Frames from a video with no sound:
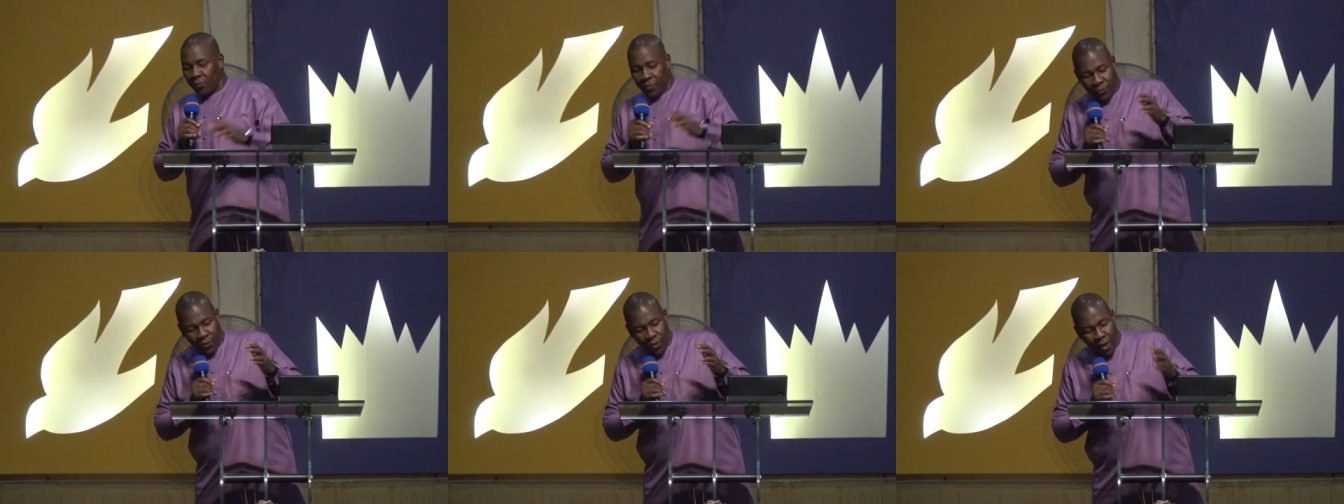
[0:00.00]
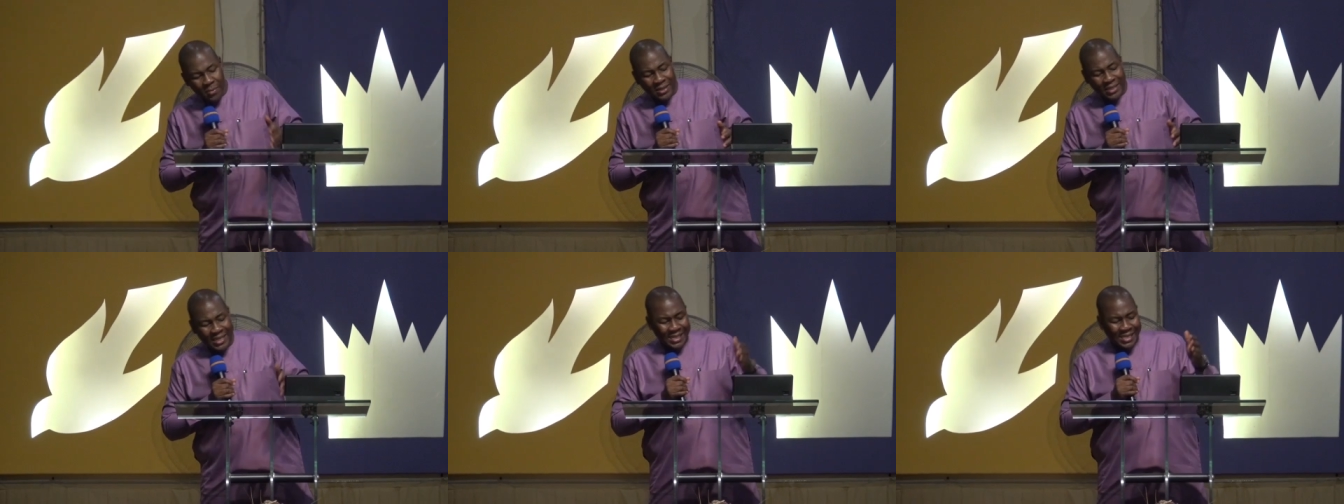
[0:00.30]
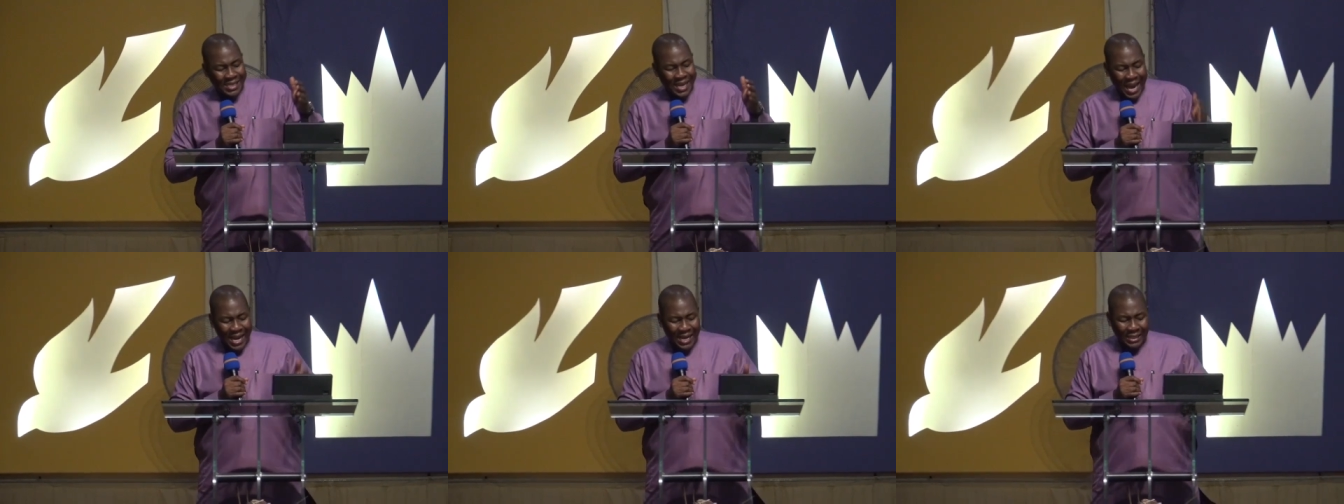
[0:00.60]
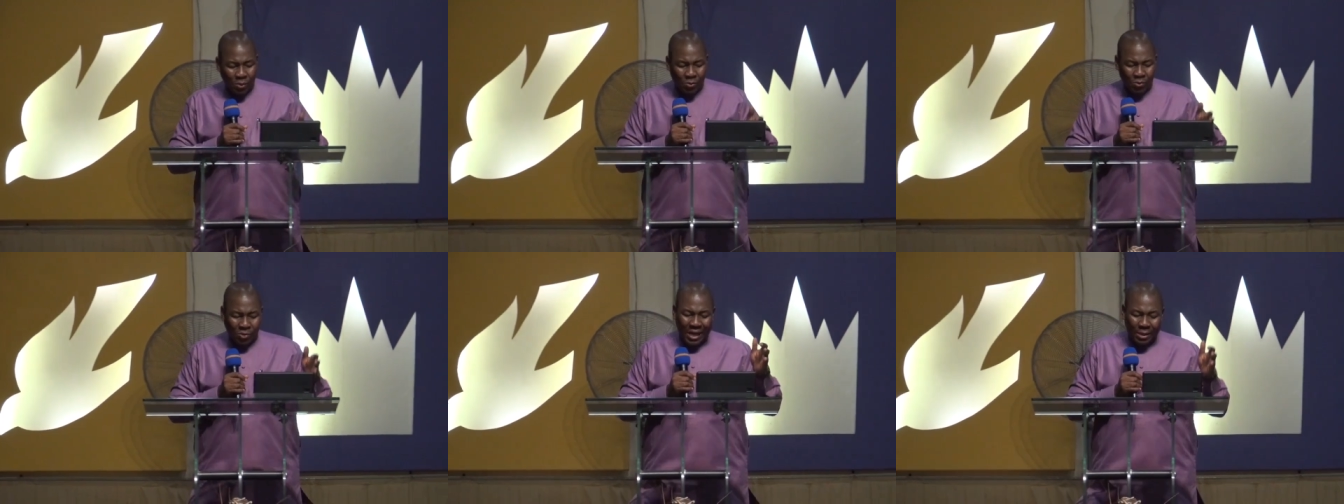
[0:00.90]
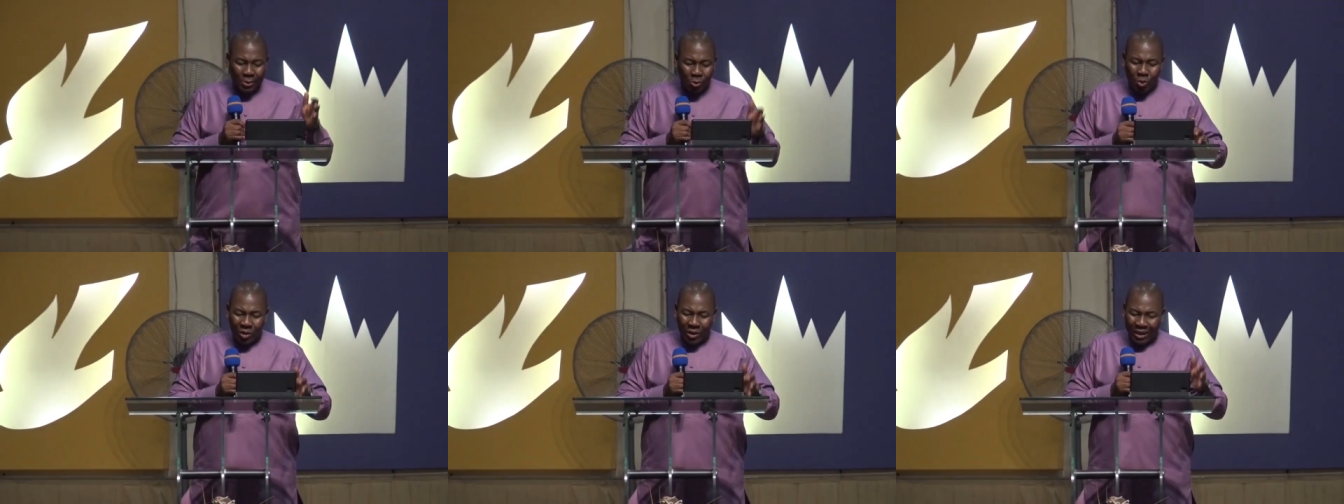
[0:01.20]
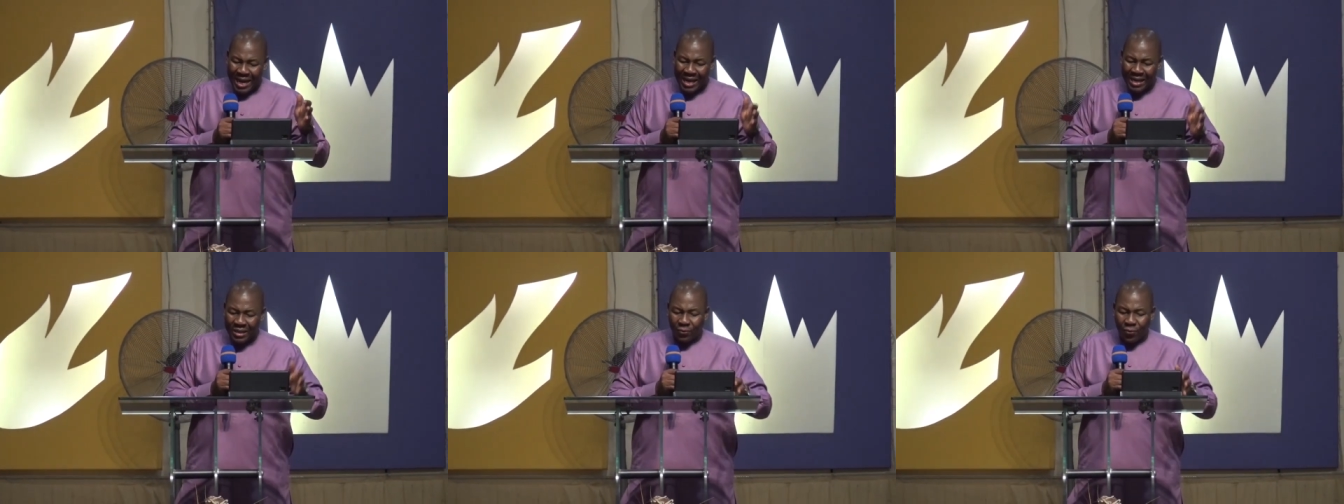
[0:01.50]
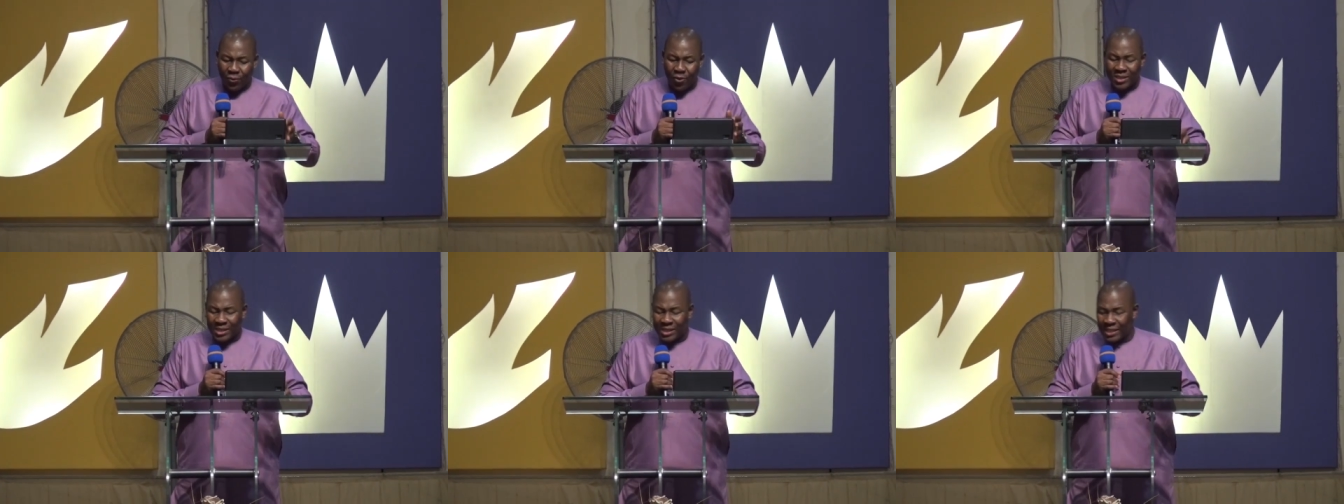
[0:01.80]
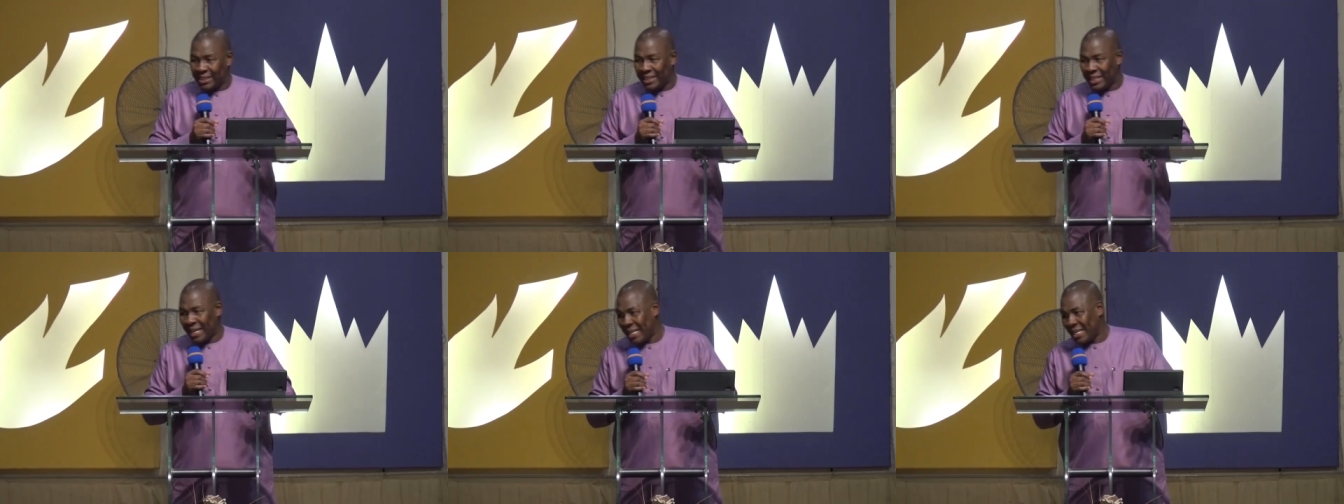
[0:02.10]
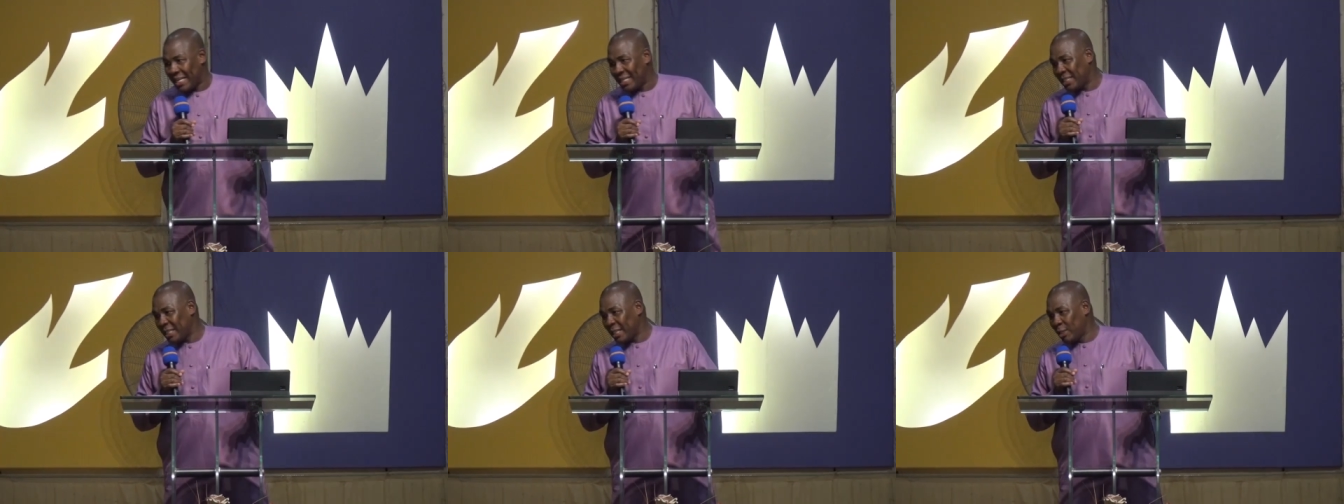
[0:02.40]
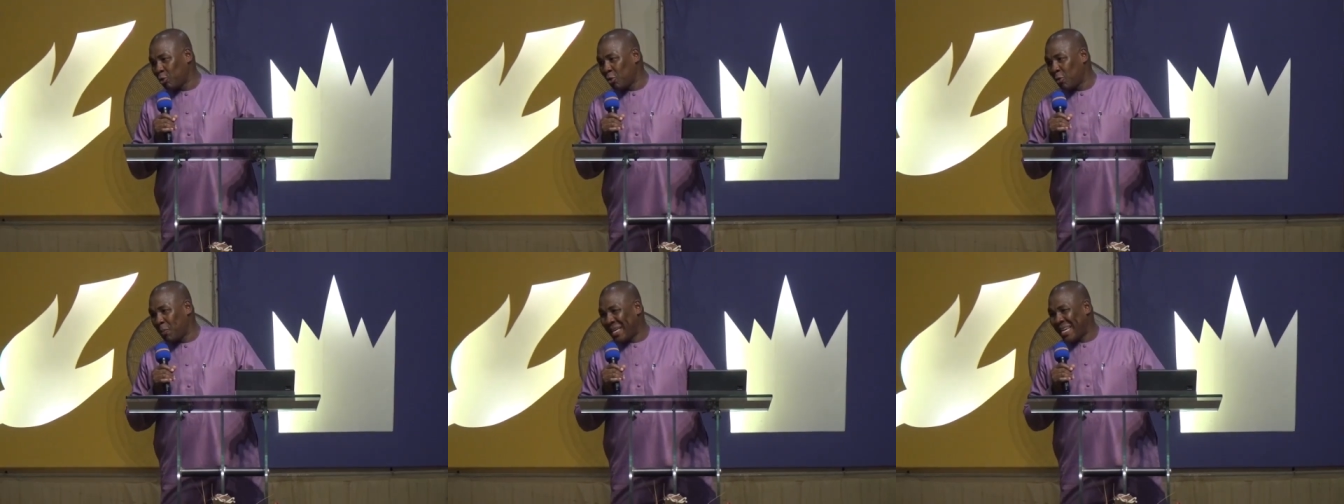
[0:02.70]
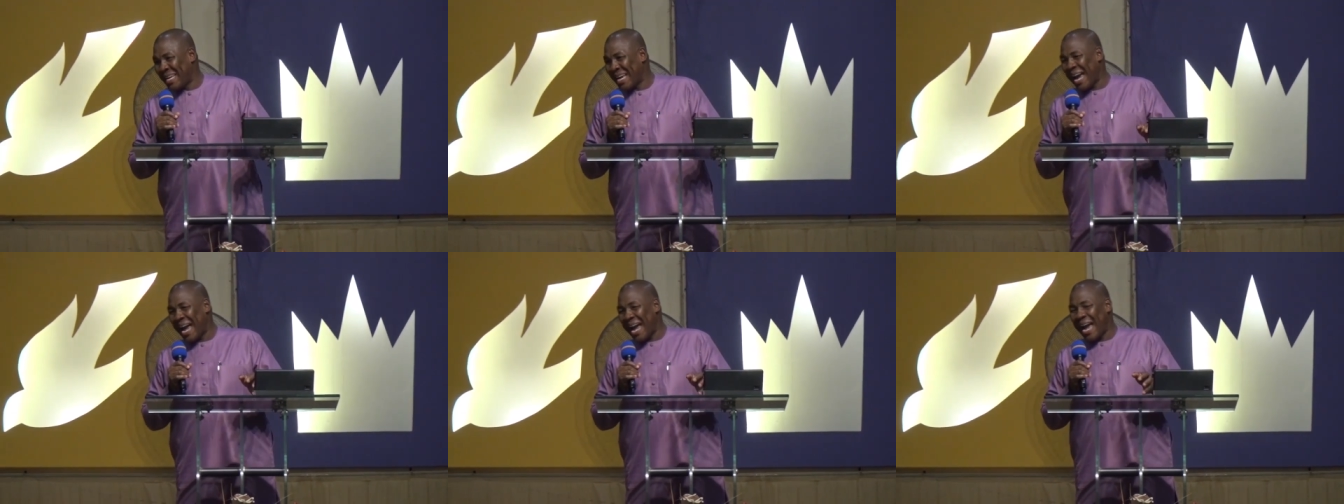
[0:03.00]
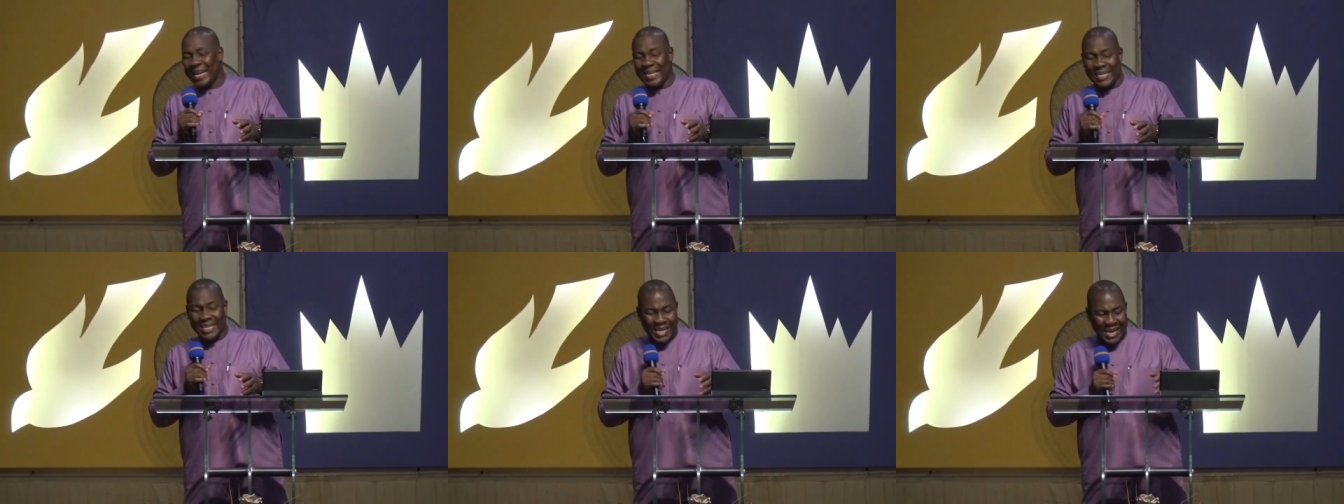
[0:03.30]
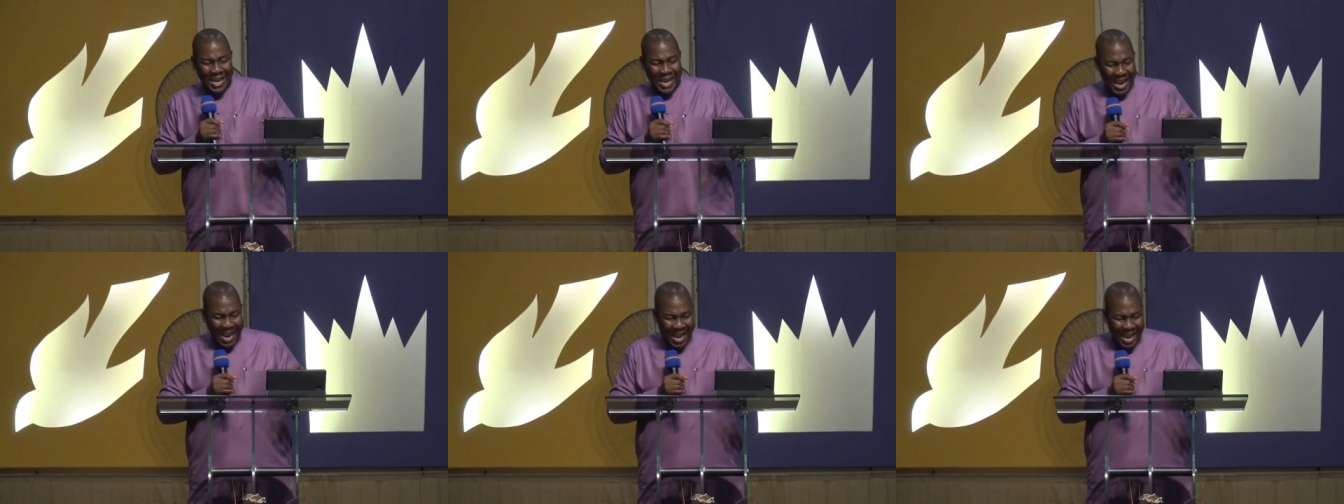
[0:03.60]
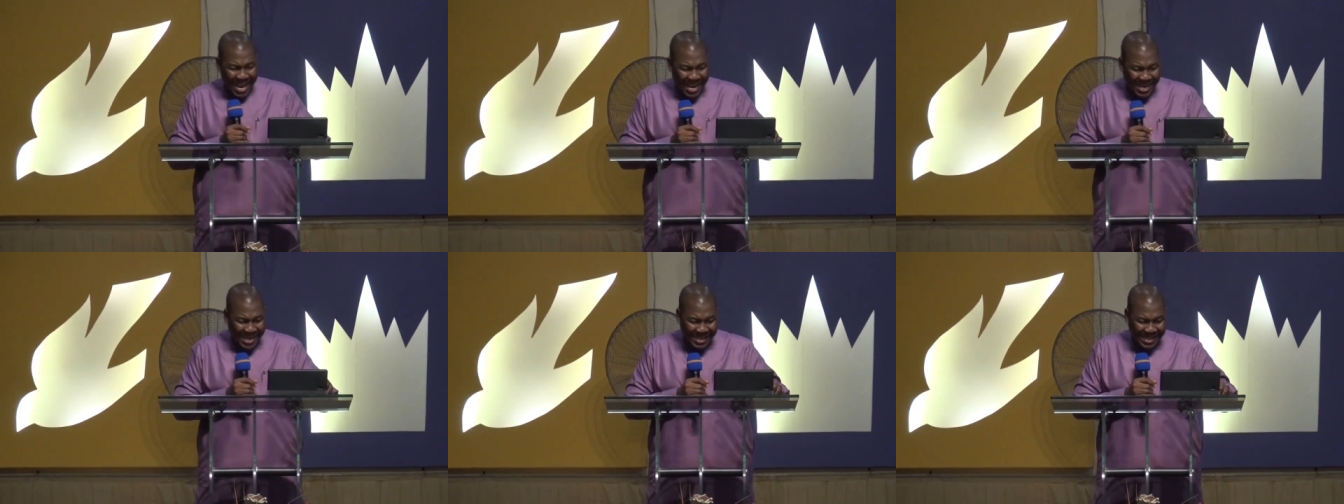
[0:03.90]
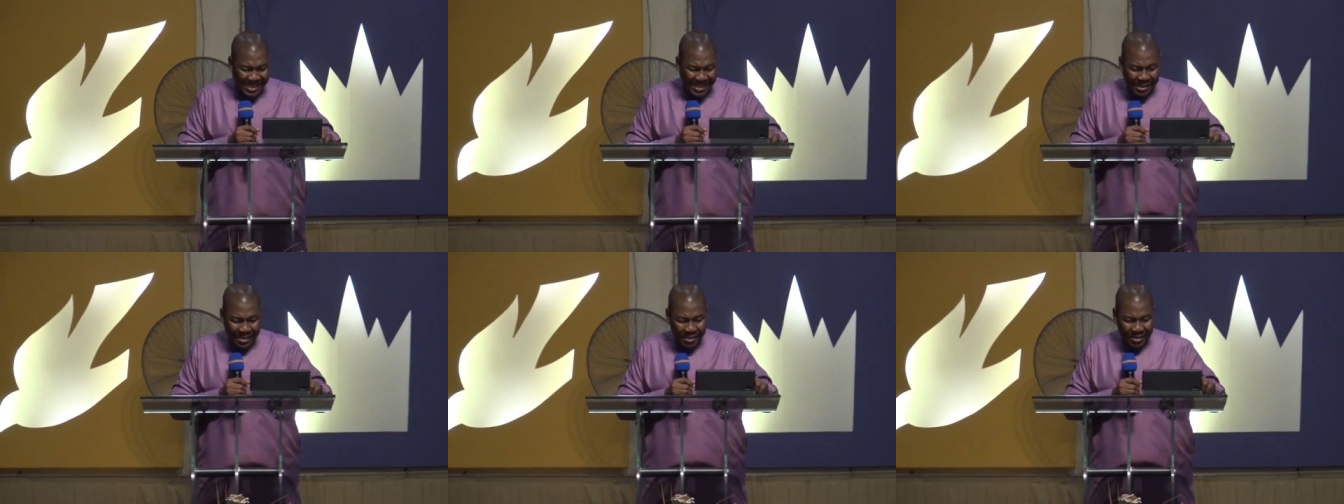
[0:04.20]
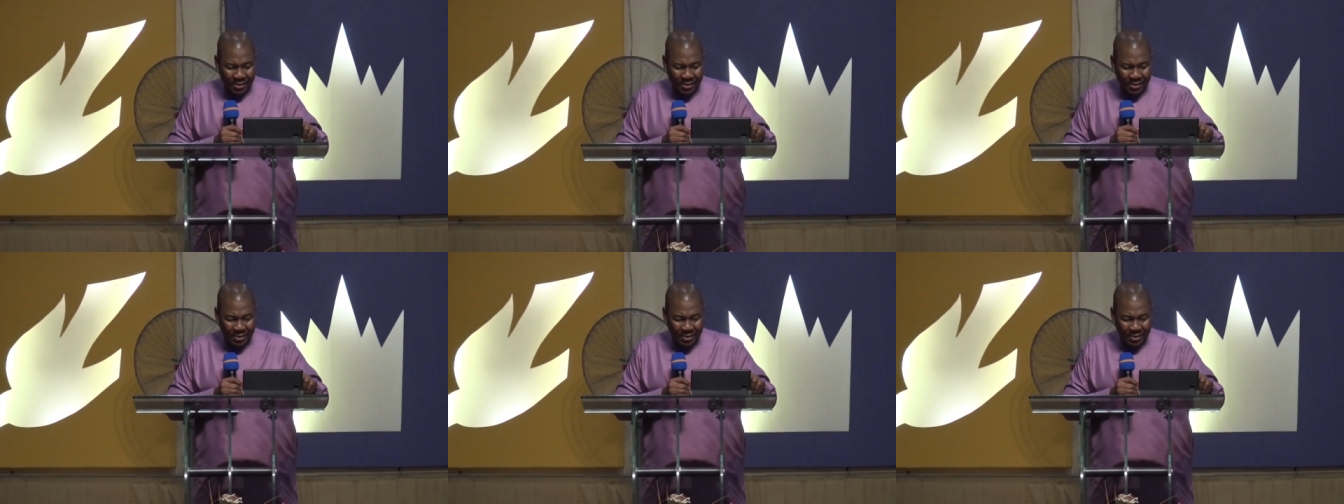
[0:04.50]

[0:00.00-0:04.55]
From the ninth, you start to count 40 days. It will be at the end,